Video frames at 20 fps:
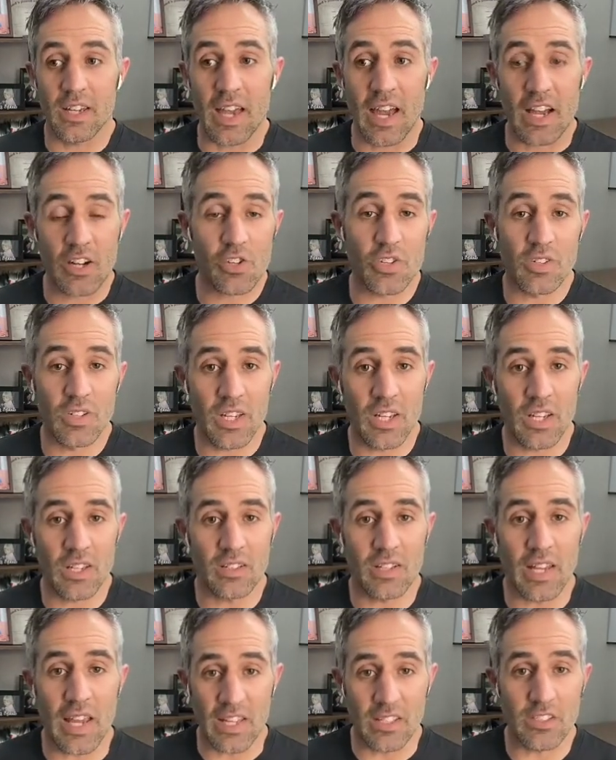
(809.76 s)

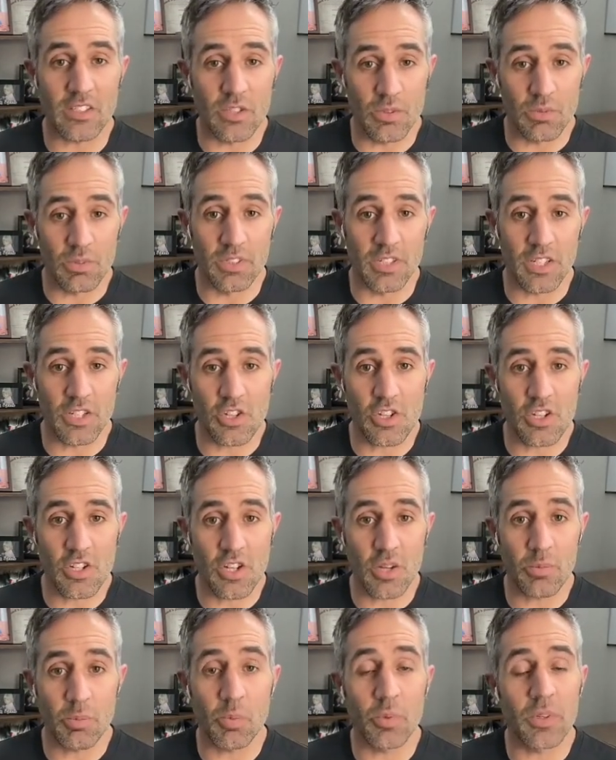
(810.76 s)
actually ends the
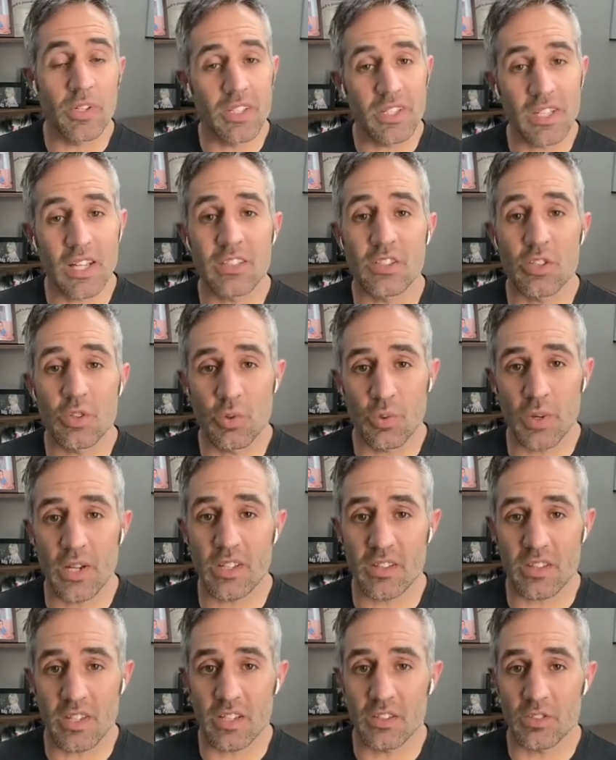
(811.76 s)
relationship, well, then that's a
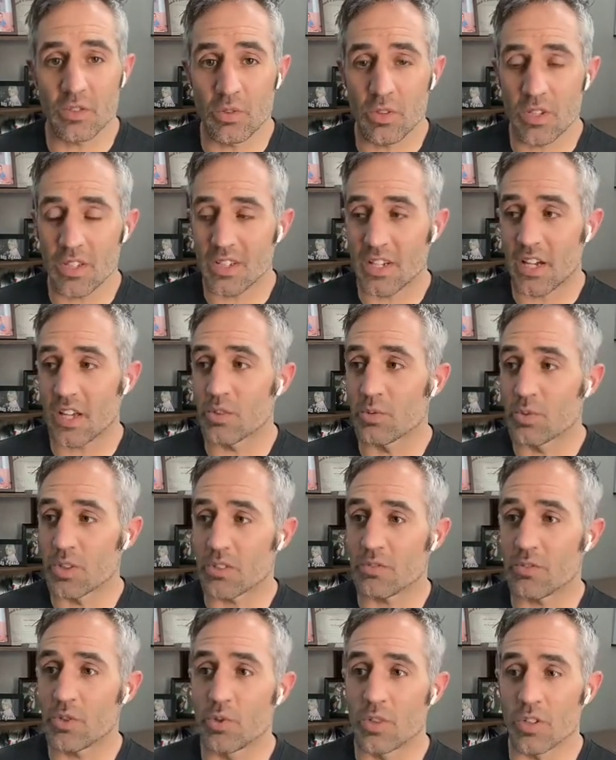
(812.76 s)
great thing so that neither
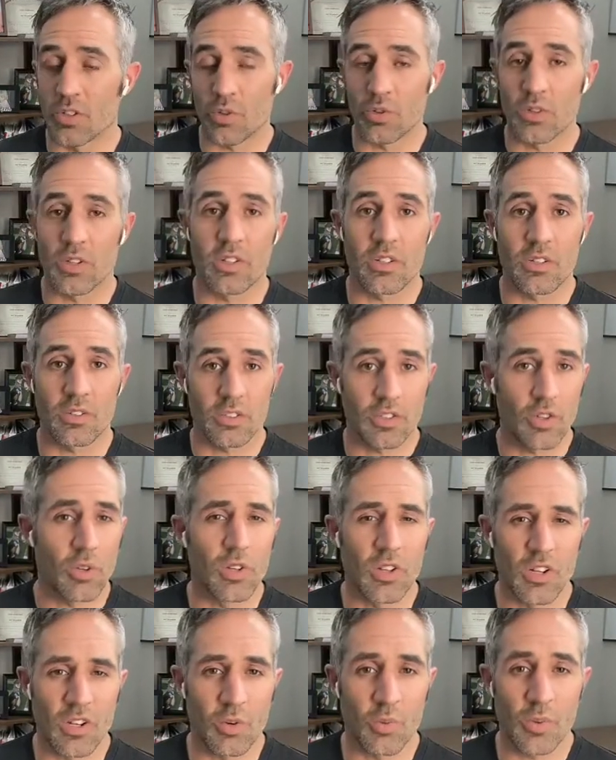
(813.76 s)
one of you are no, long,
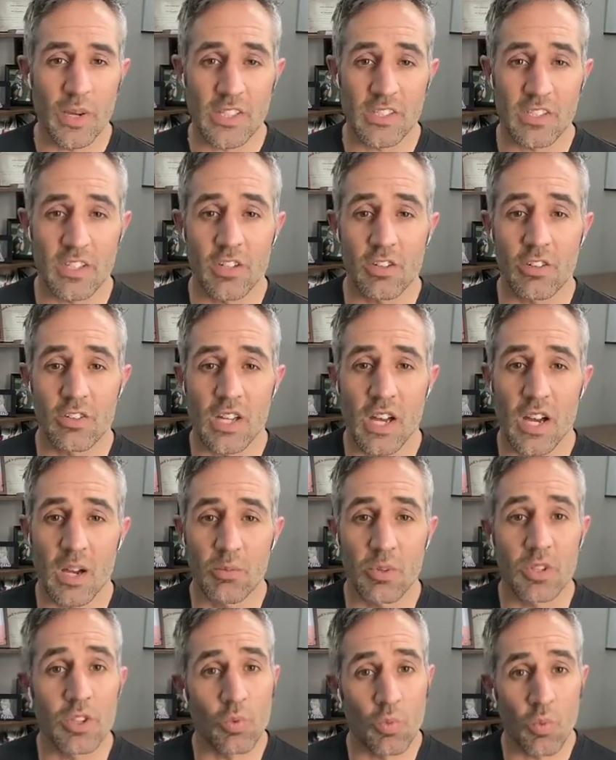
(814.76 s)
no longer wasting your
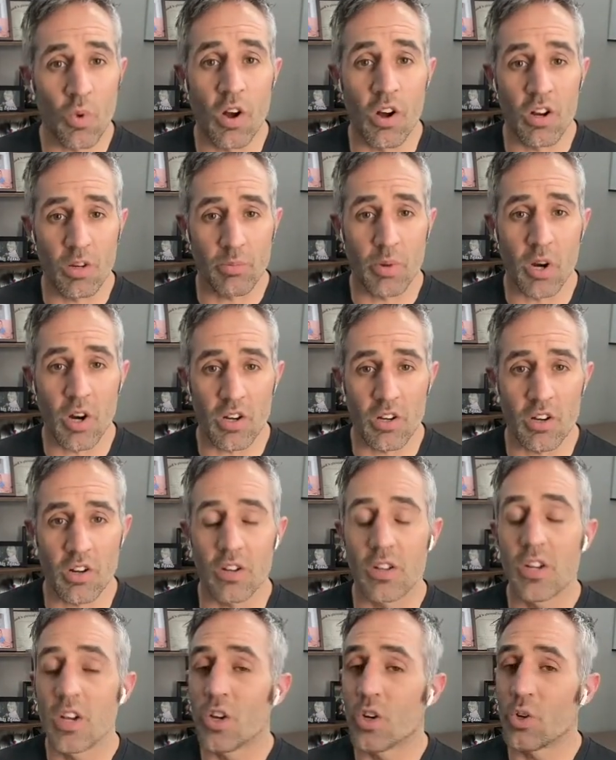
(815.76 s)
time with the wrong
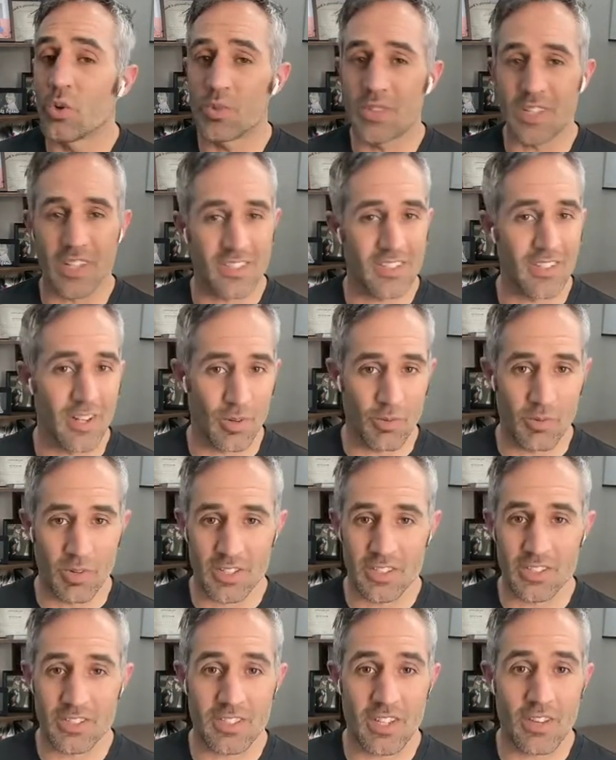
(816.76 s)
partner who does not
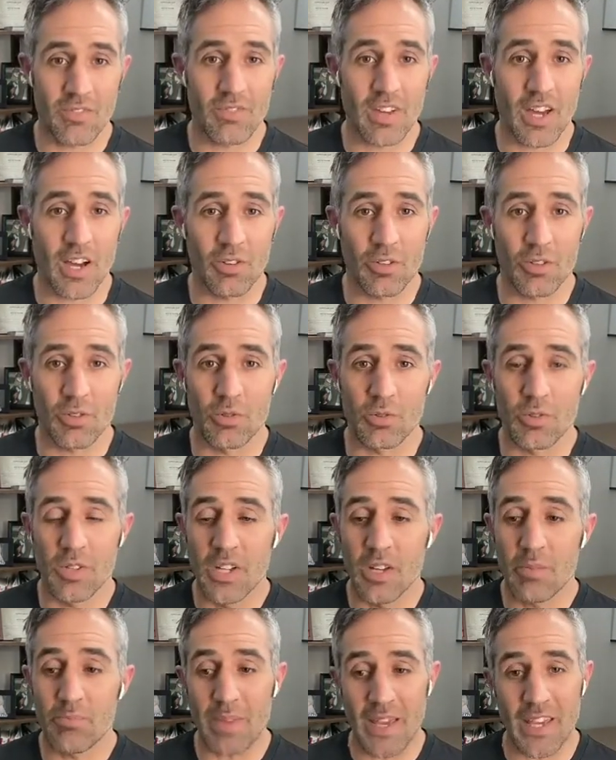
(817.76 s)
want the same value
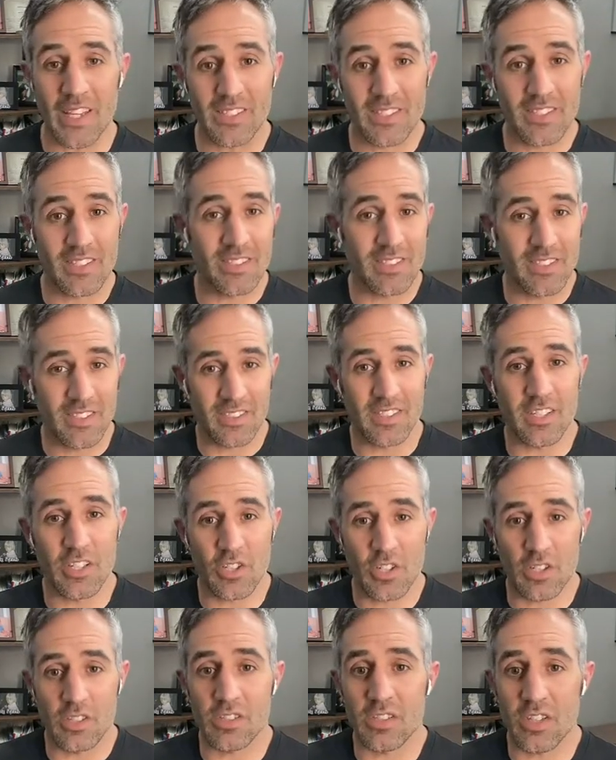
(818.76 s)
based
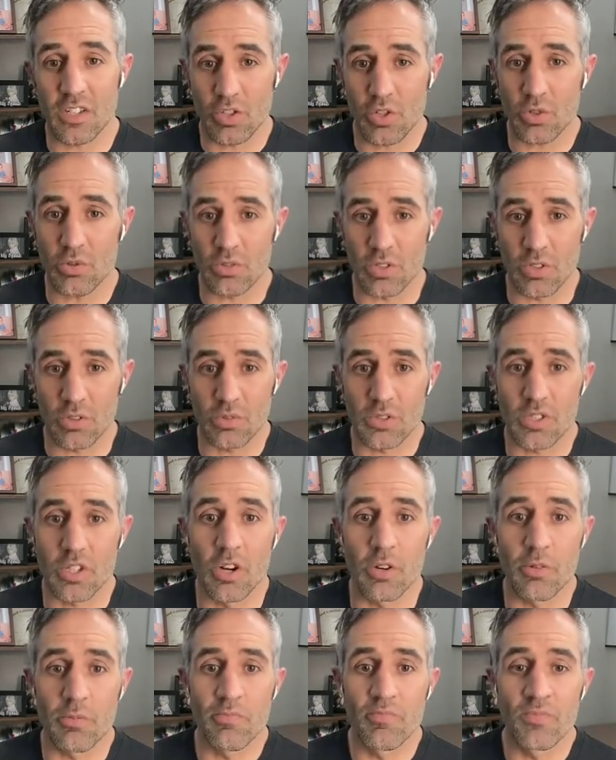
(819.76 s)
decisions that you do.
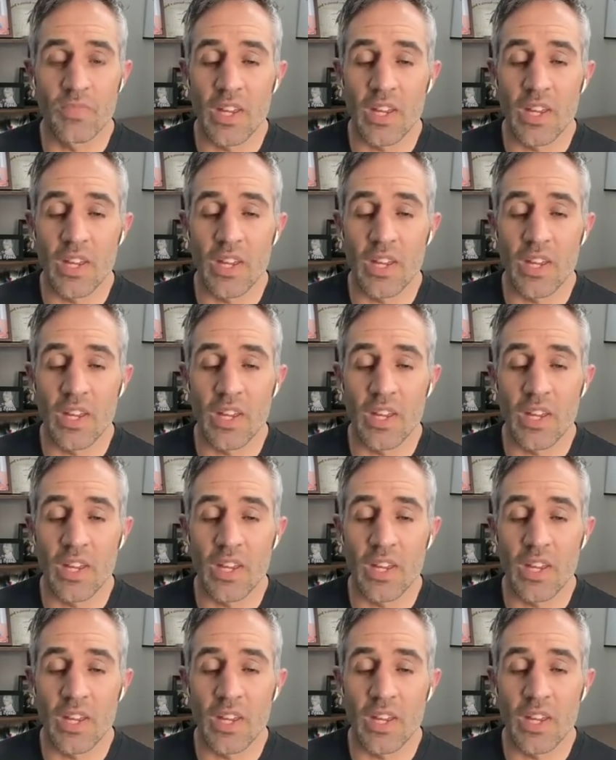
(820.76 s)
So